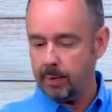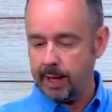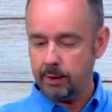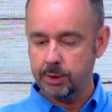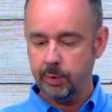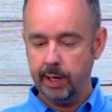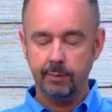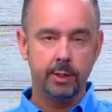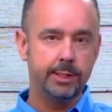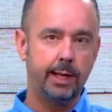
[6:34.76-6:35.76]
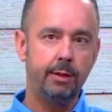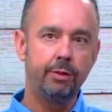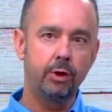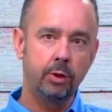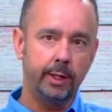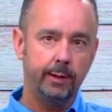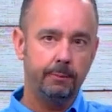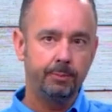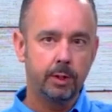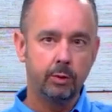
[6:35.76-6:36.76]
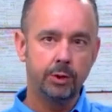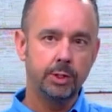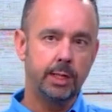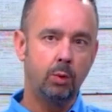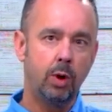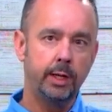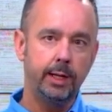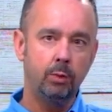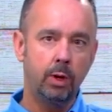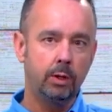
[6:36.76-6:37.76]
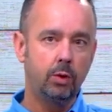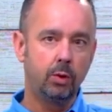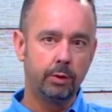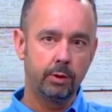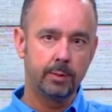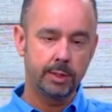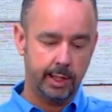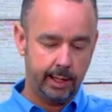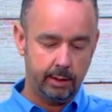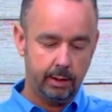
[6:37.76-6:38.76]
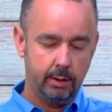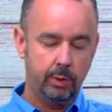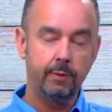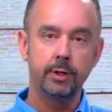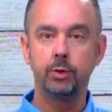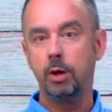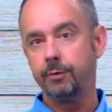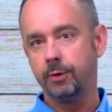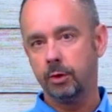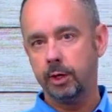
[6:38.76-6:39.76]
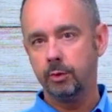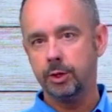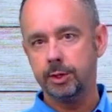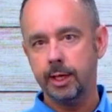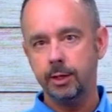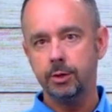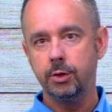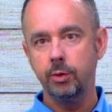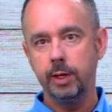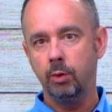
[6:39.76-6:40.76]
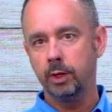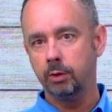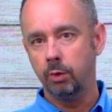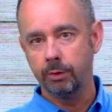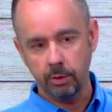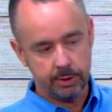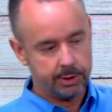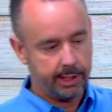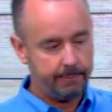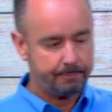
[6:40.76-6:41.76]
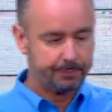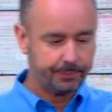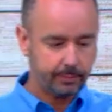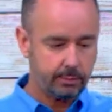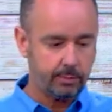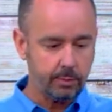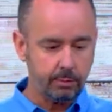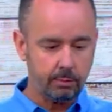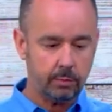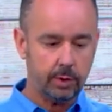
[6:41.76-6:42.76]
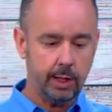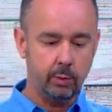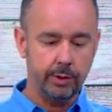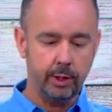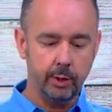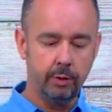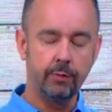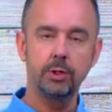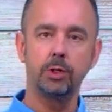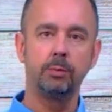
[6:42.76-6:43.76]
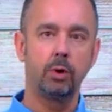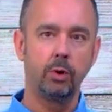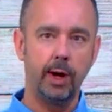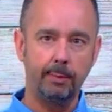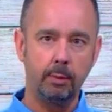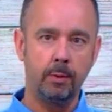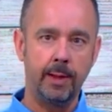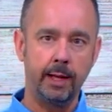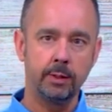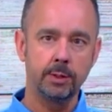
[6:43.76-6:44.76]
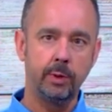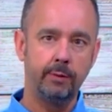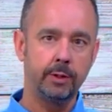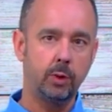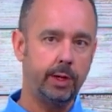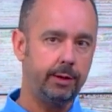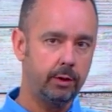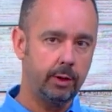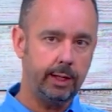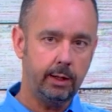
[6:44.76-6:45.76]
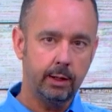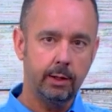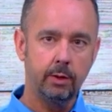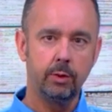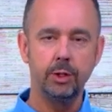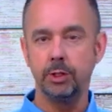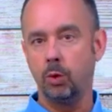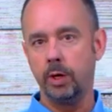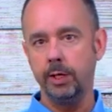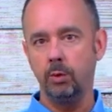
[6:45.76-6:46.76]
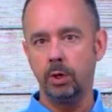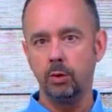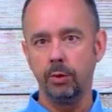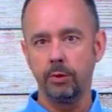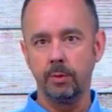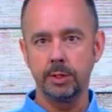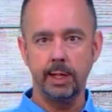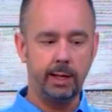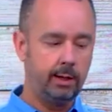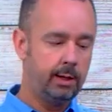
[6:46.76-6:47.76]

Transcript: models, we have our 1030, which is a one heat, one cool thermostat. We have our 1230, which is a two heat, one cool thermostat. And with our universal programmable models, we have a 2030, which is a one heat, one cool thermostat,